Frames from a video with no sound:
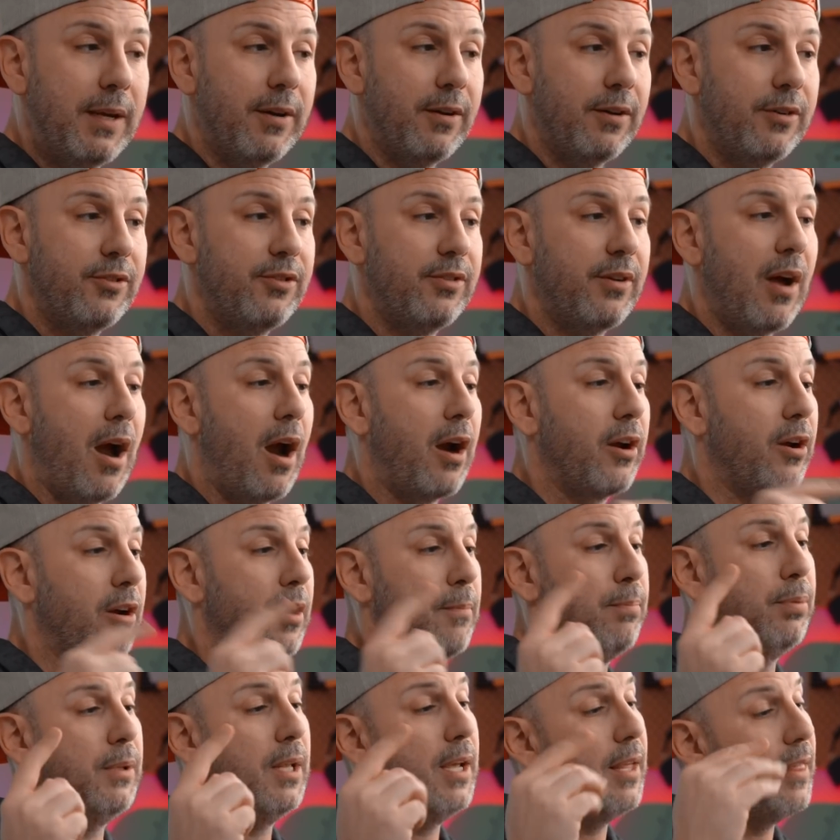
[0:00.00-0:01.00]
speakers
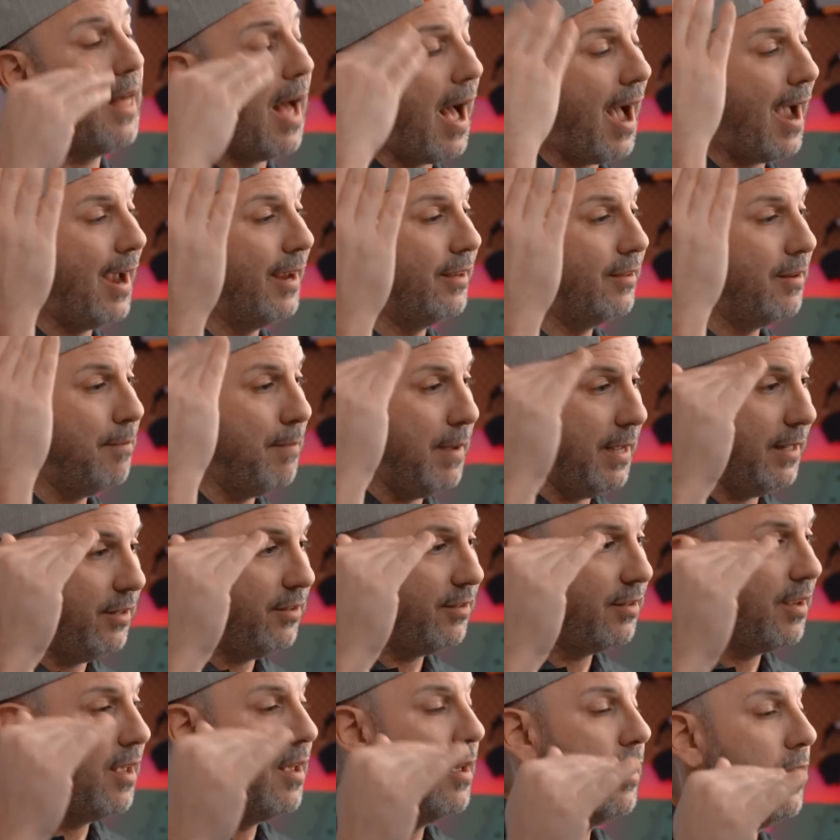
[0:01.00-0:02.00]
are gonna play the highs
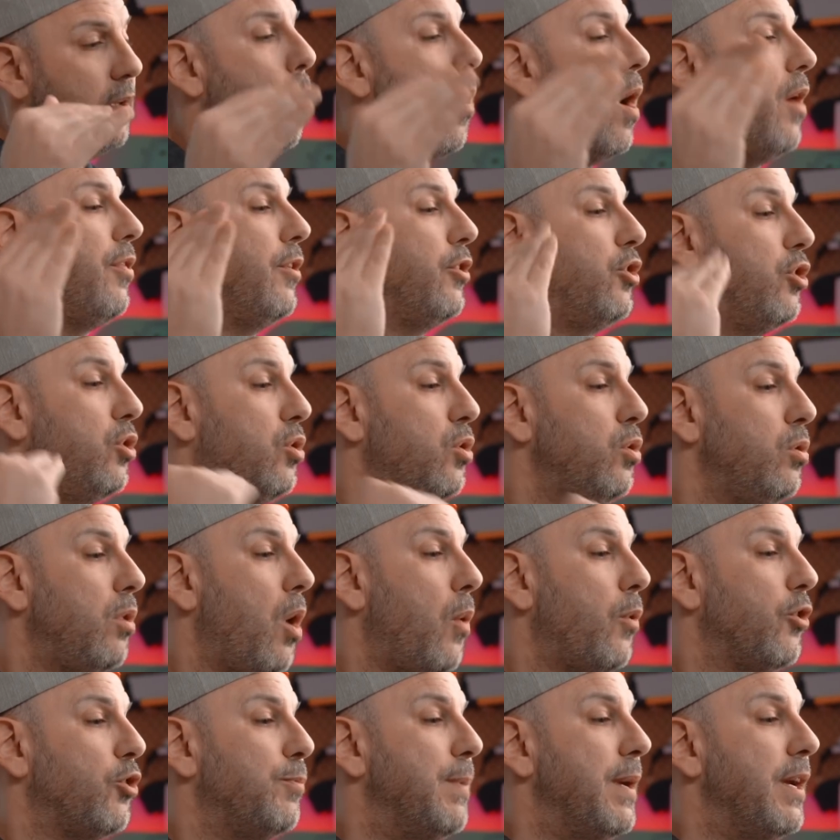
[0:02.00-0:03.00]
and mids, while the
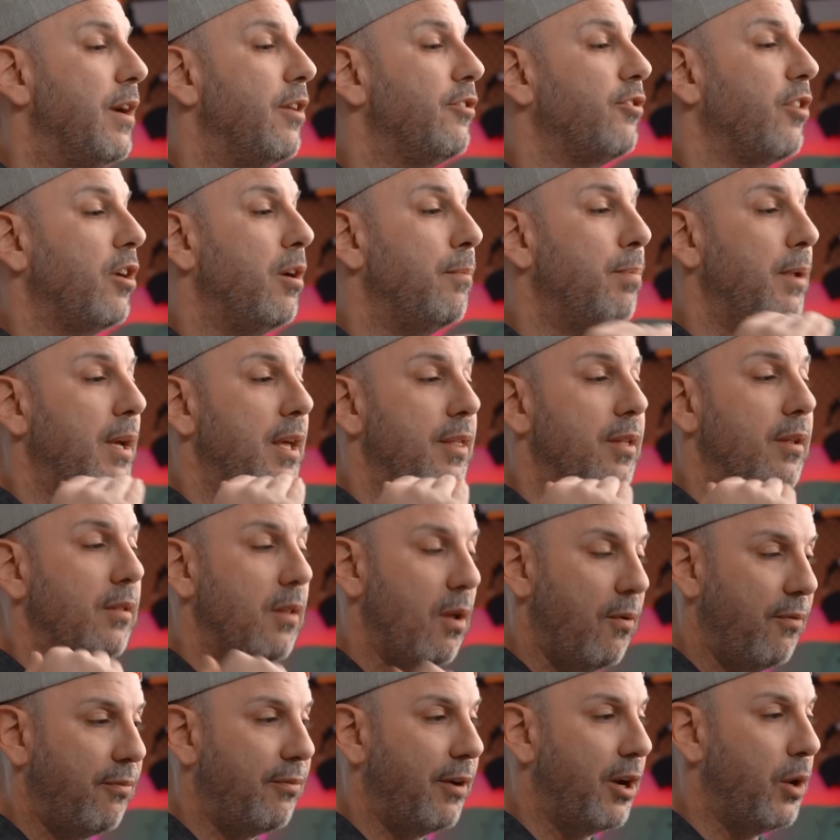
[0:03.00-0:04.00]
two lower speakers are gonna
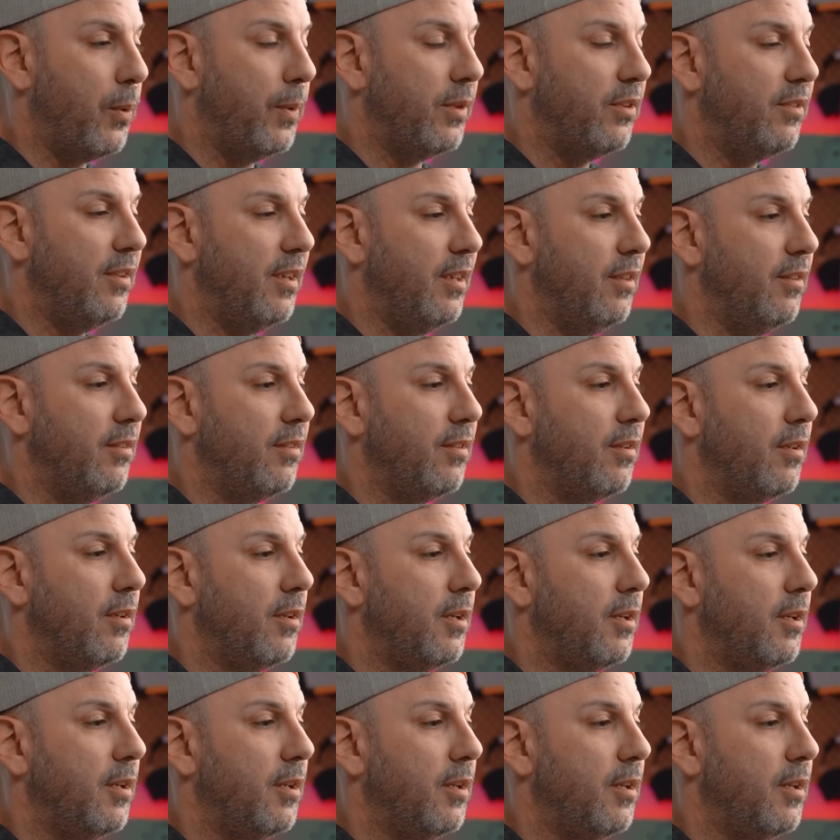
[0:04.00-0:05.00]
play the low frequencies.